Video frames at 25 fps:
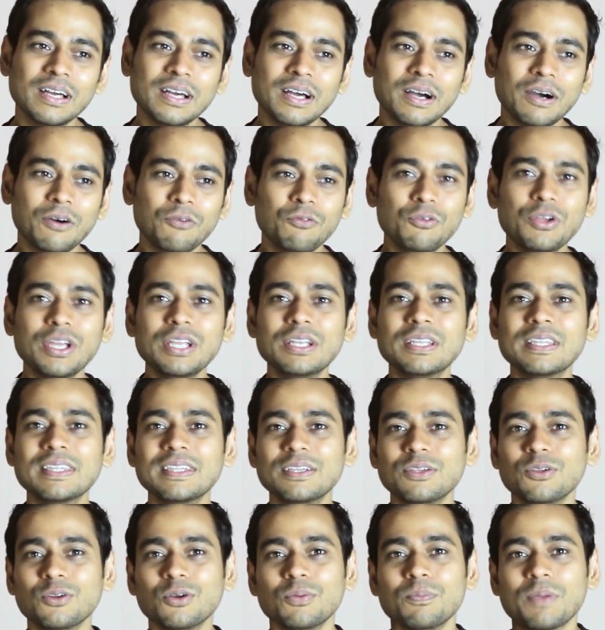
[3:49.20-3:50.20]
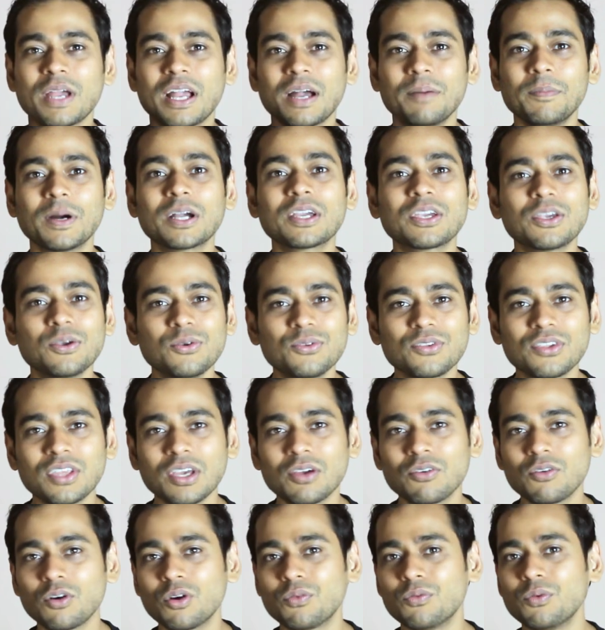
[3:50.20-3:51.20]
we, you know, become
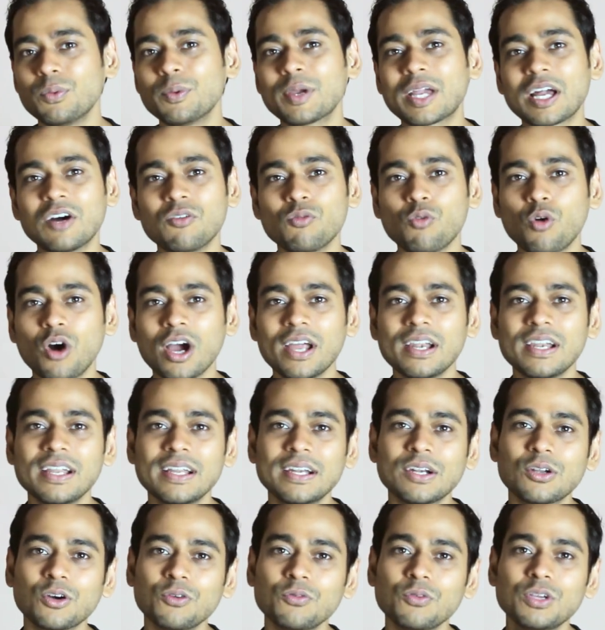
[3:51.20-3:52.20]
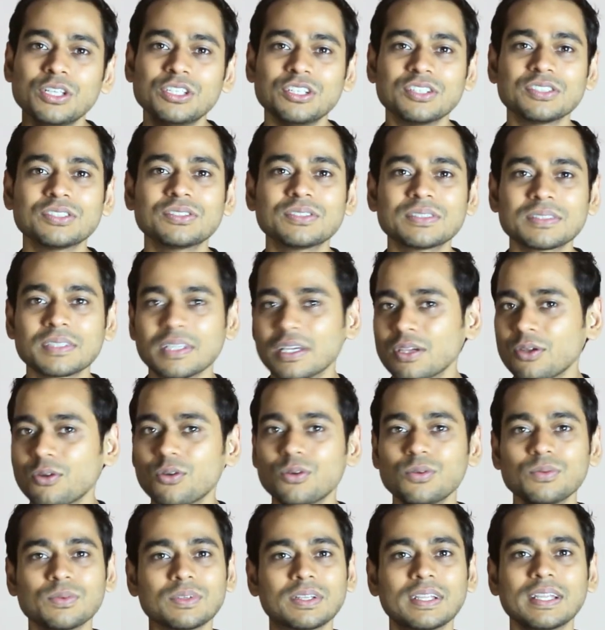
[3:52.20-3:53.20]
accusive, or we become violent, or we just, you
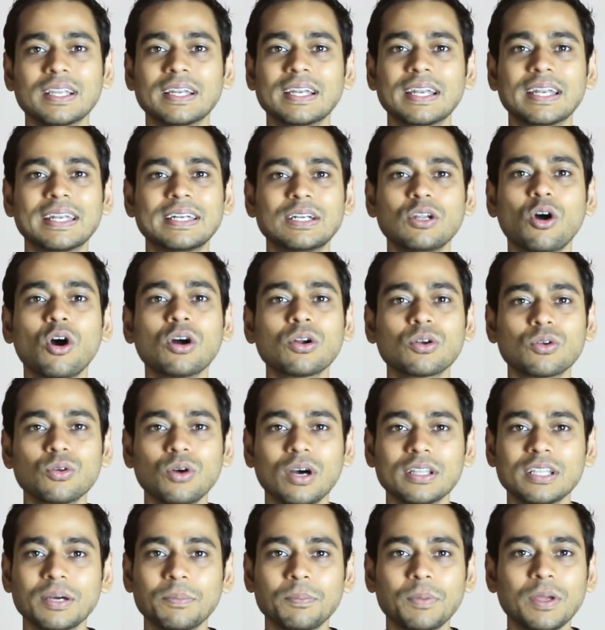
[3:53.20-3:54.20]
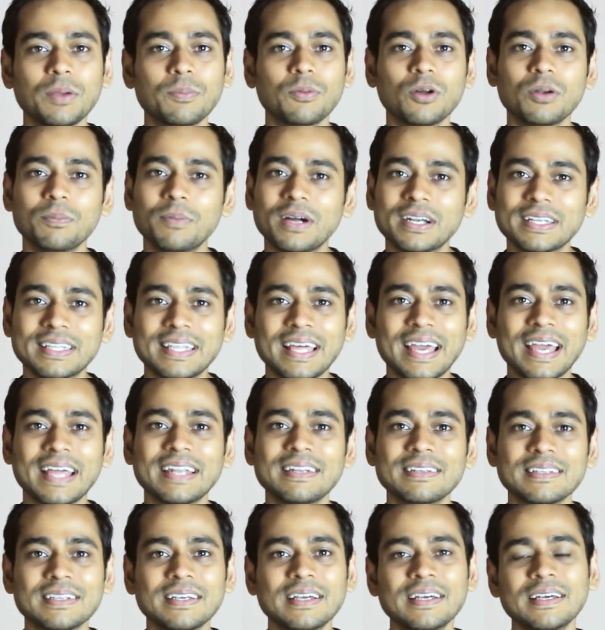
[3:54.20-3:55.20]
know, talk to other people, but
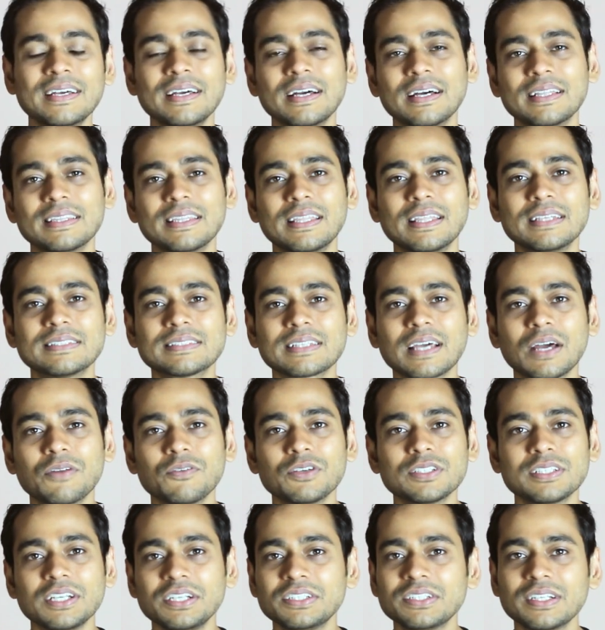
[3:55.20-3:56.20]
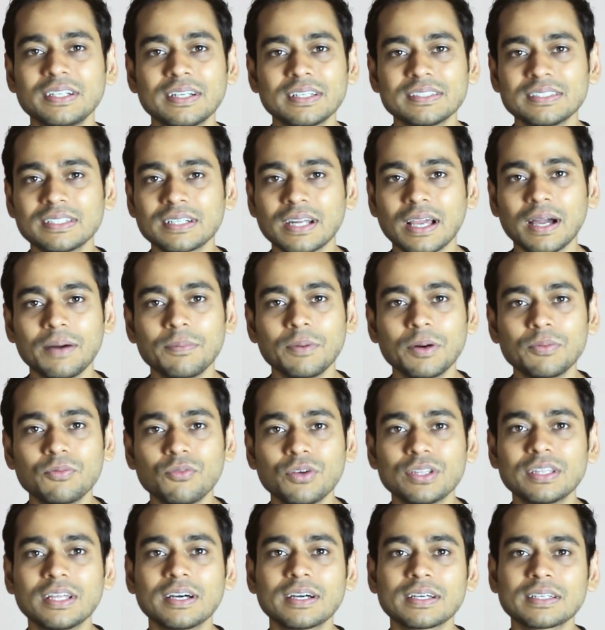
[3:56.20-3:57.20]
then this conversation doesn't come up
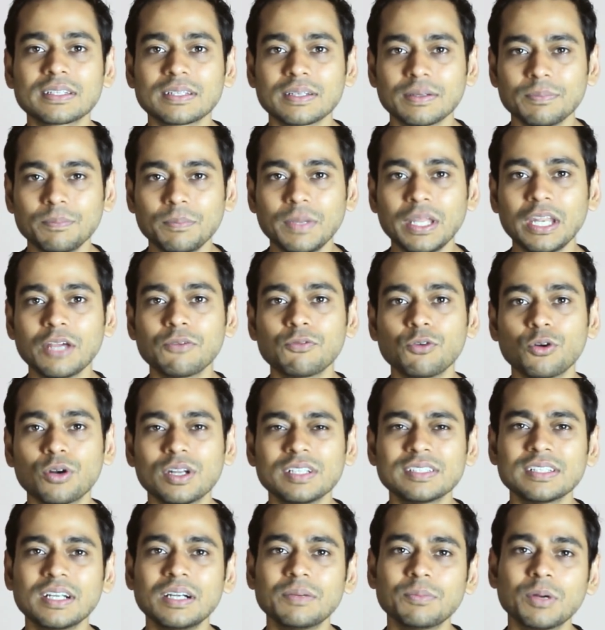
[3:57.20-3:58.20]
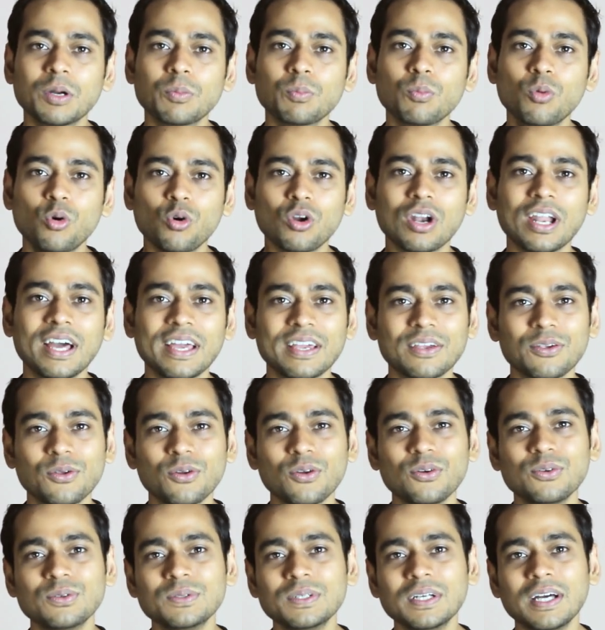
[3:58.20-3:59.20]
with a meaningful result, but more like, you
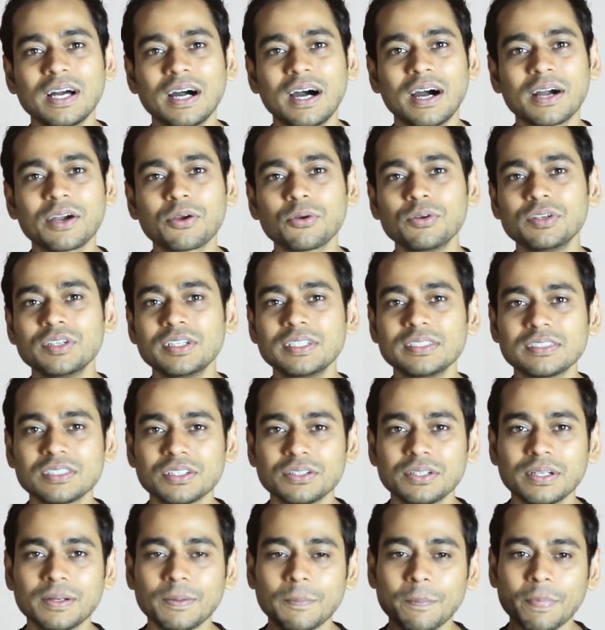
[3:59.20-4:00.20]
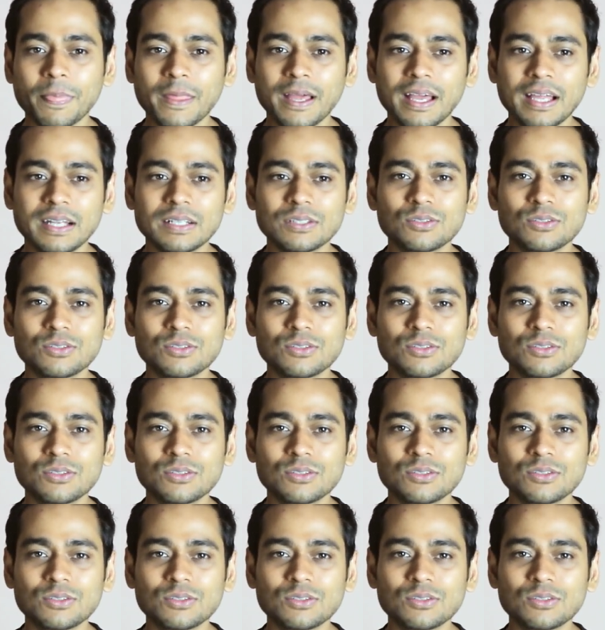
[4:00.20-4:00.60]
know, acquisition and